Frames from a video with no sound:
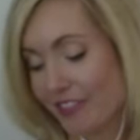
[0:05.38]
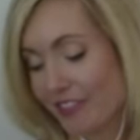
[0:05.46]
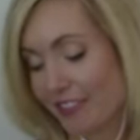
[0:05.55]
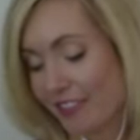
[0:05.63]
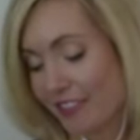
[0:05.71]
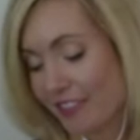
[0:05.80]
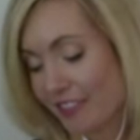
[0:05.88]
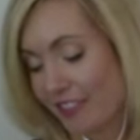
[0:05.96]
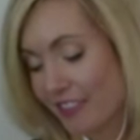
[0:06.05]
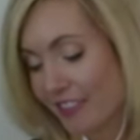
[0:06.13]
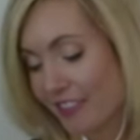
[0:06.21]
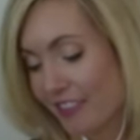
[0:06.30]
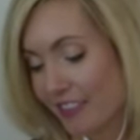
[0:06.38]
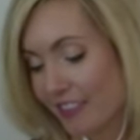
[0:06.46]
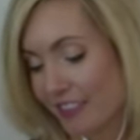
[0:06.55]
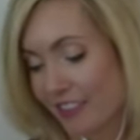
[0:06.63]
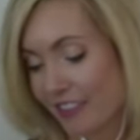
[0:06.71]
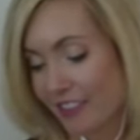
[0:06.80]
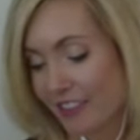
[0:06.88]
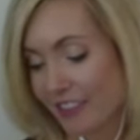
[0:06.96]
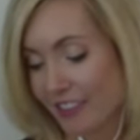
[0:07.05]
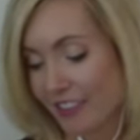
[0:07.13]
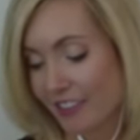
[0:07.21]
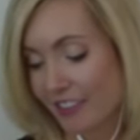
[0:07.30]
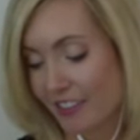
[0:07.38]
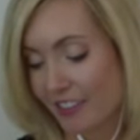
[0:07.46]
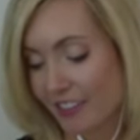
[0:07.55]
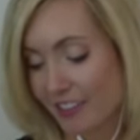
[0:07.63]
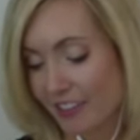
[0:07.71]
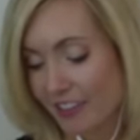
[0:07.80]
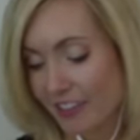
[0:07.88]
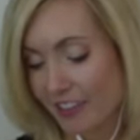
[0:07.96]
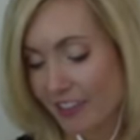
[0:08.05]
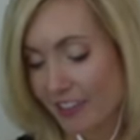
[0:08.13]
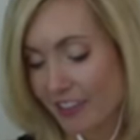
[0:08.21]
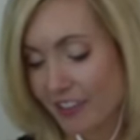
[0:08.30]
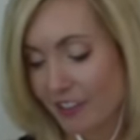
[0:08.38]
This person isn't speaking.